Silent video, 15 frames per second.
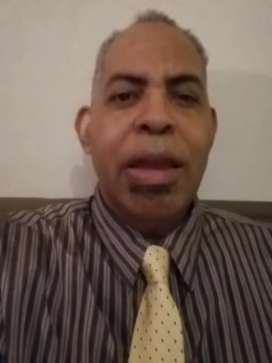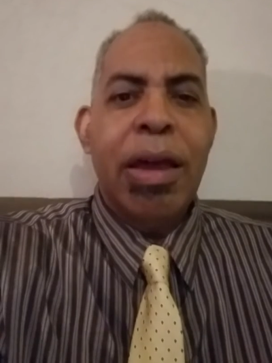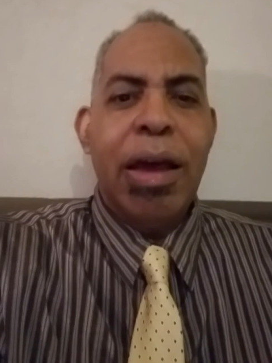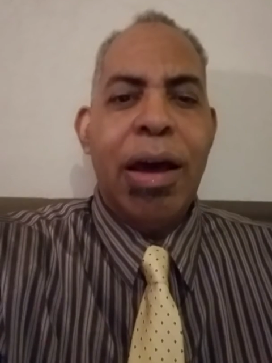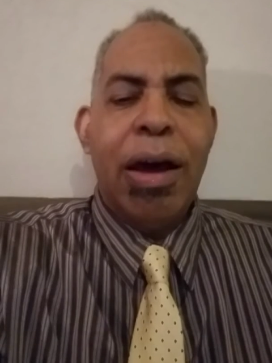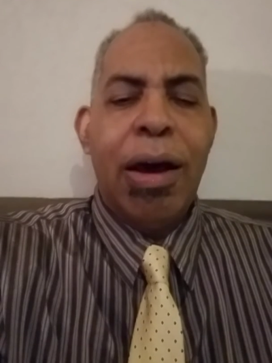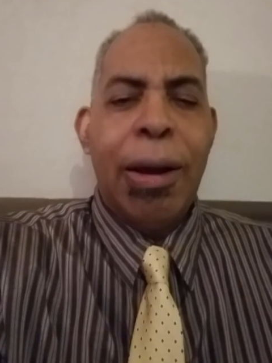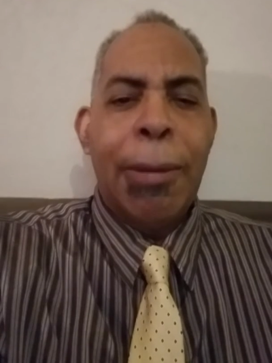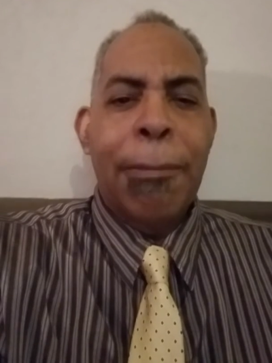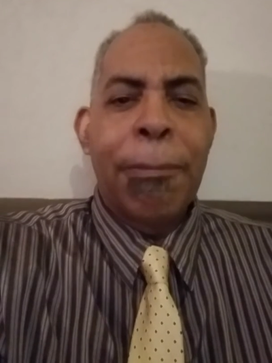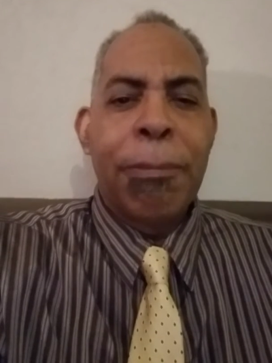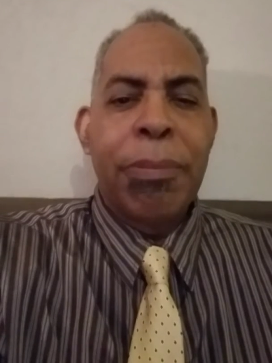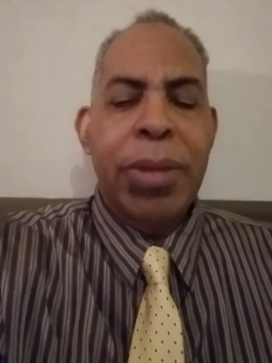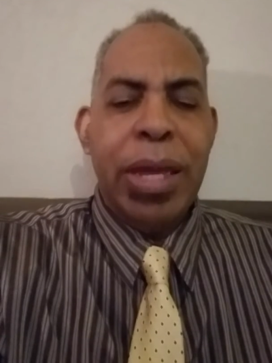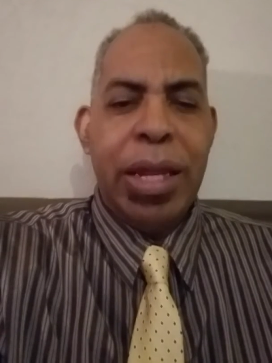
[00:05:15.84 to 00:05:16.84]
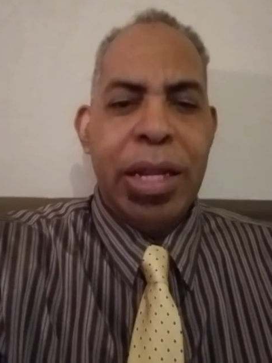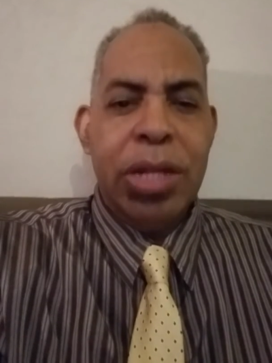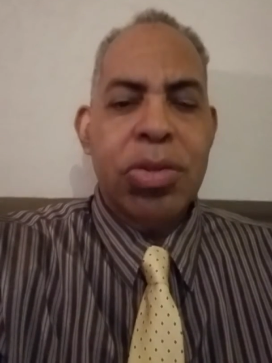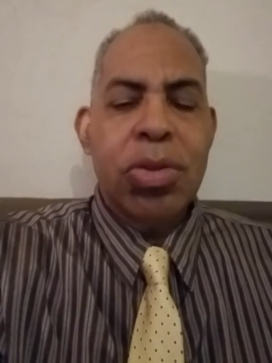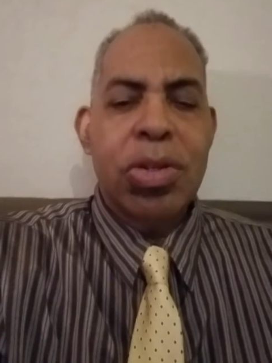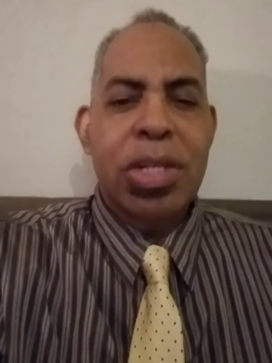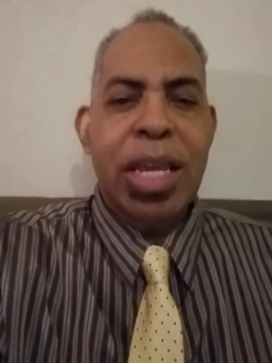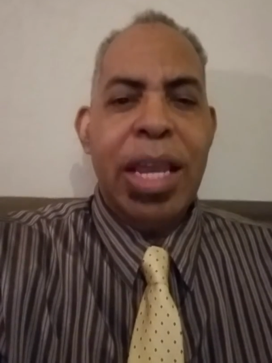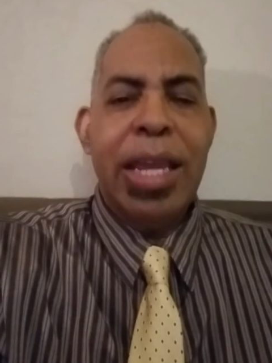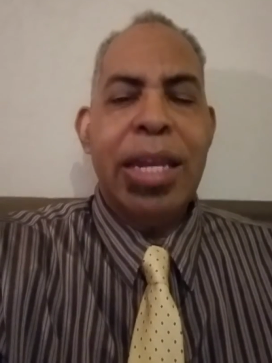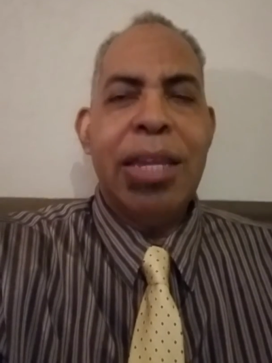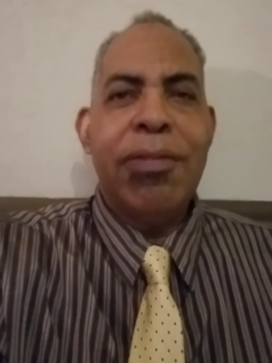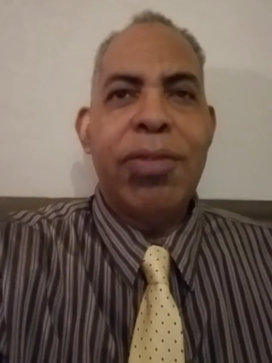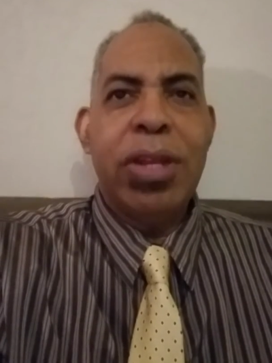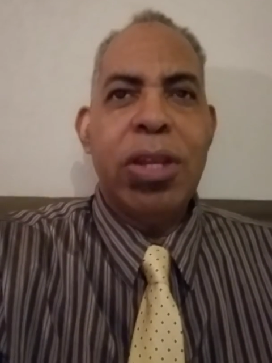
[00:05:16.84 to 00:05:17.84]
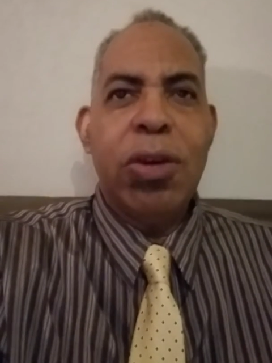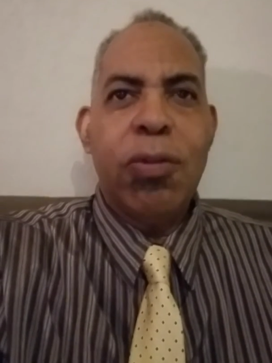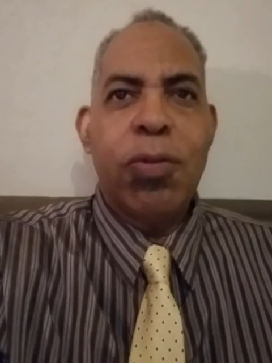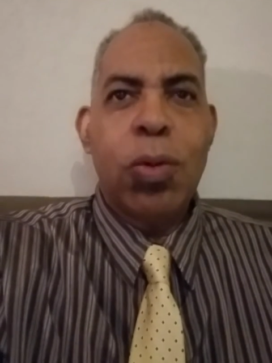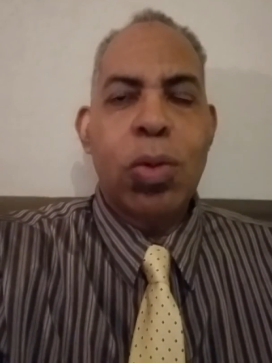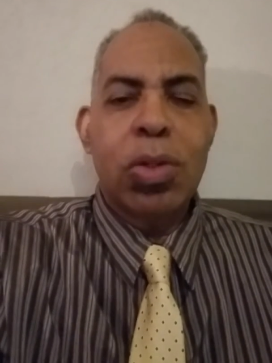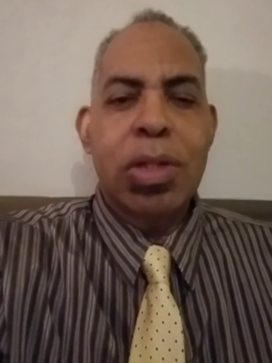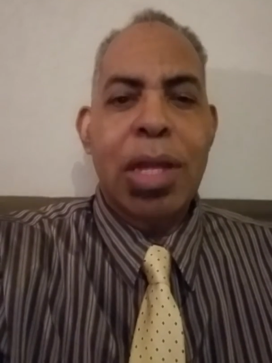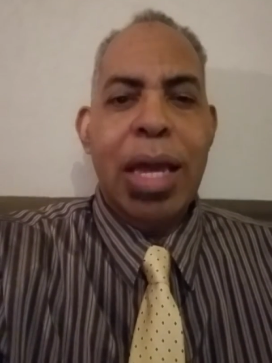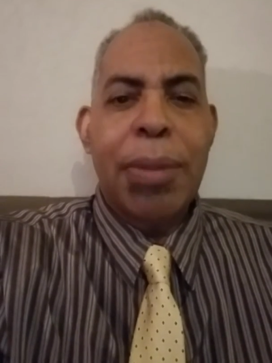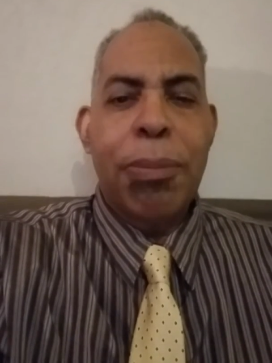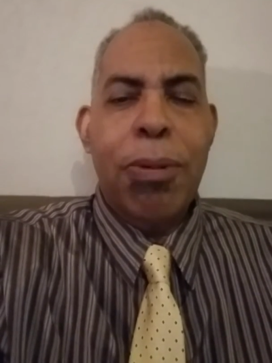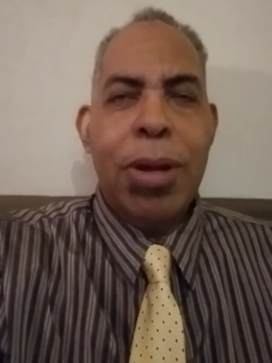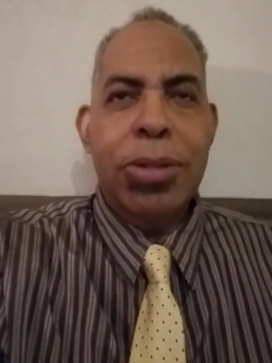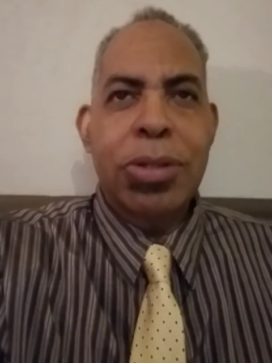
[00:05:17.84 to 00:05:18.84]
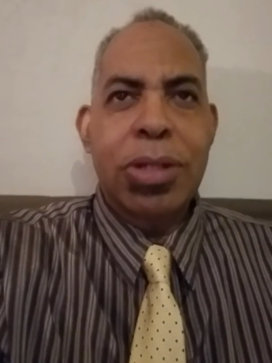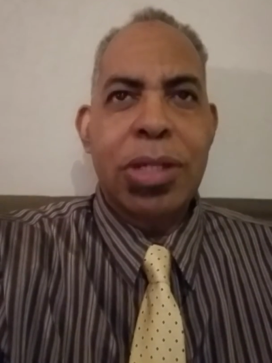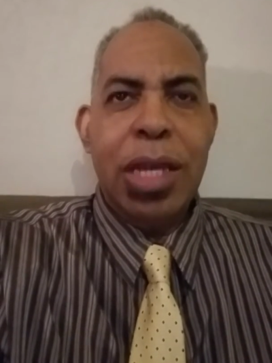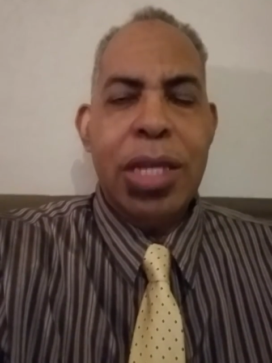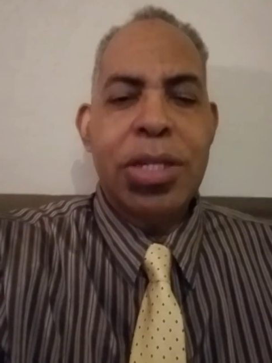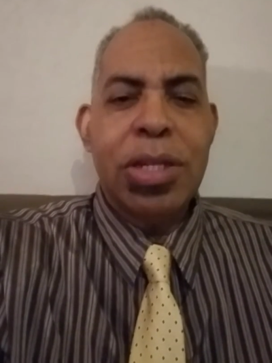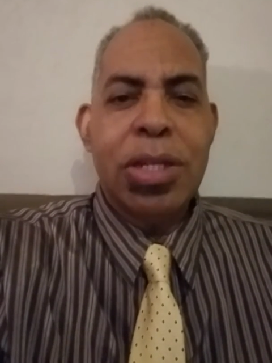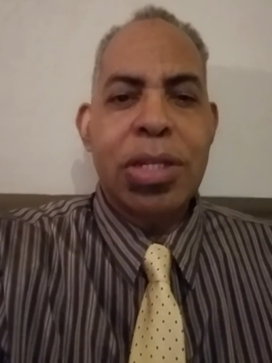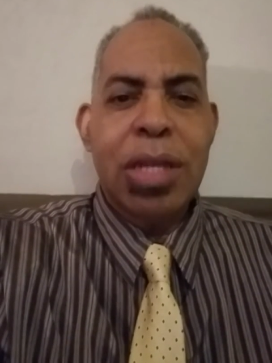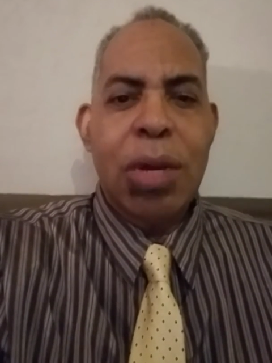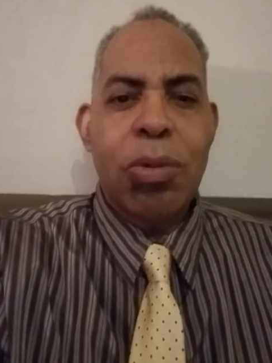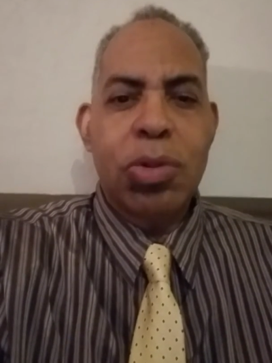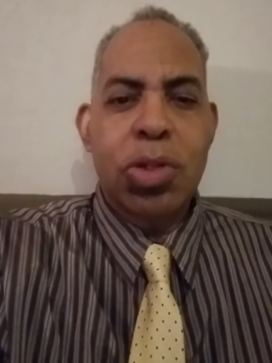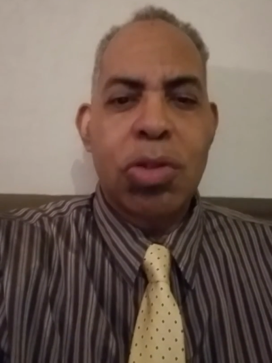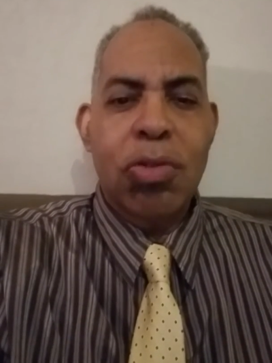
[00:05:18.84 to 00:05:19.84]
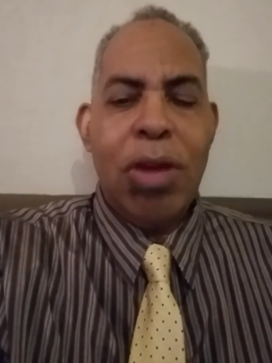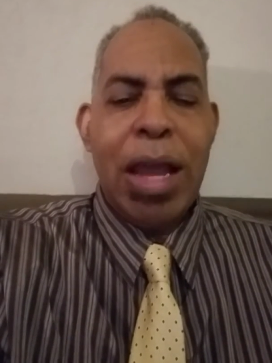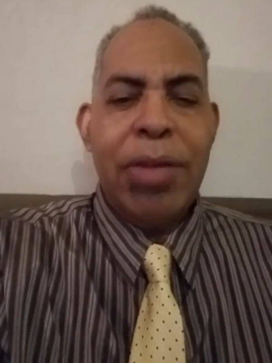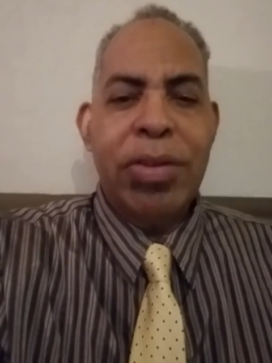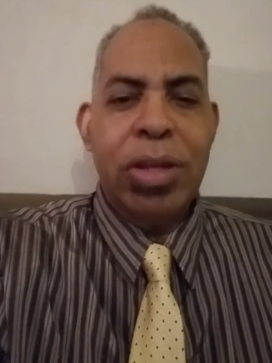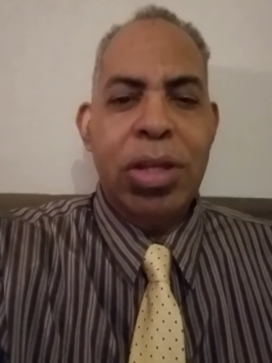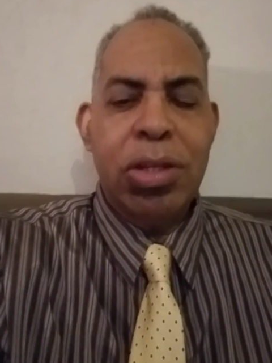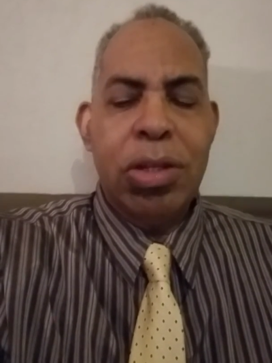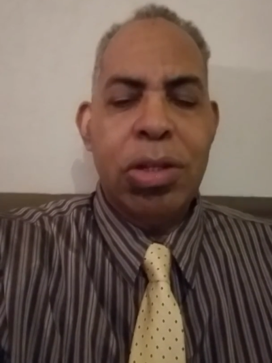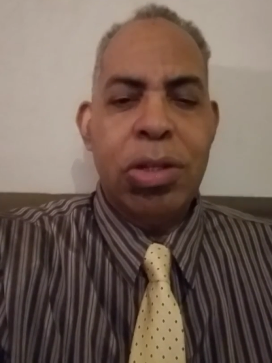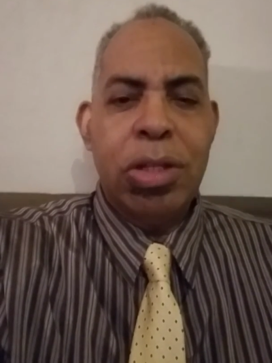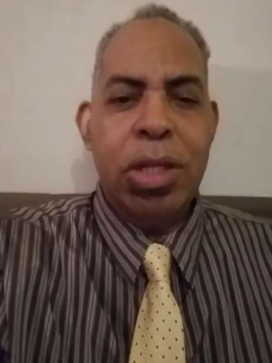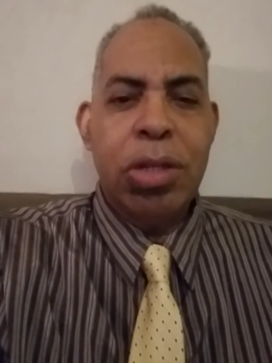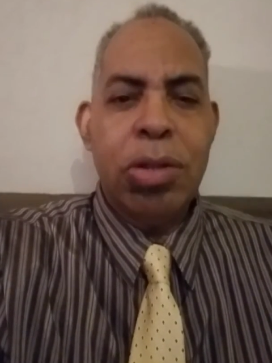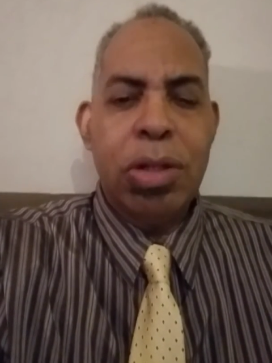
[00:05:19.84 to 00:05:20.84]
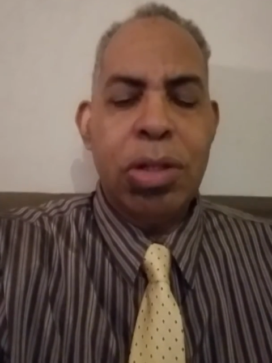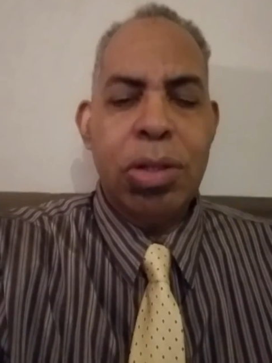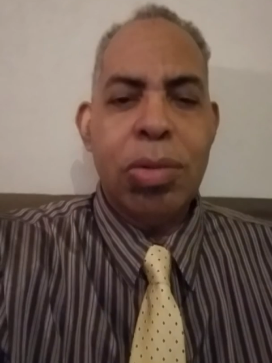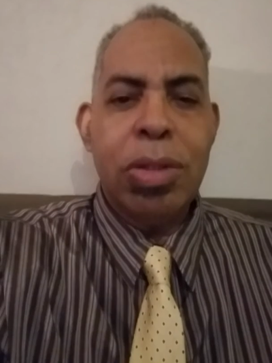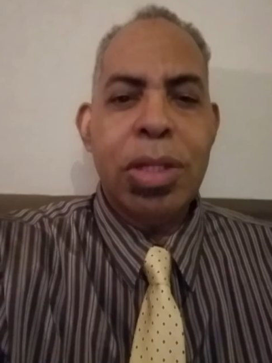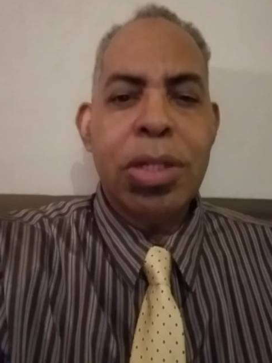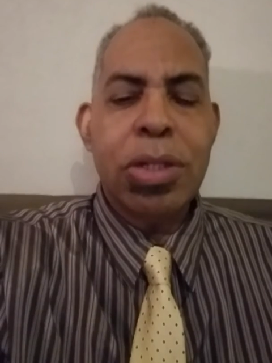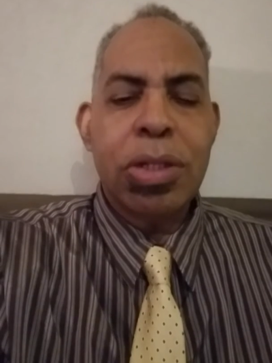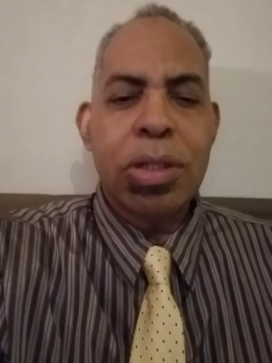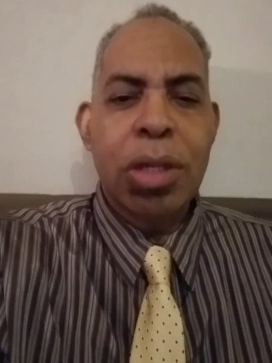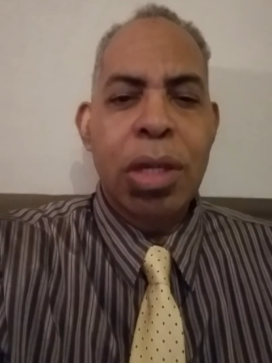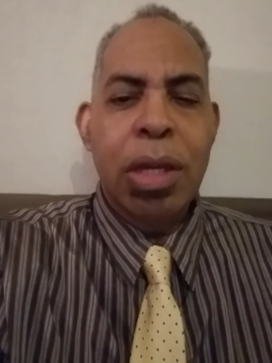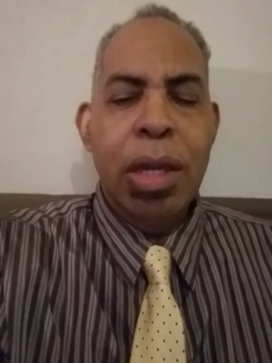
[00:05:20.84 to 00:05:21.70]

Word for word: um, and entertaining video photo slide presentations. I will strive to continue to do this.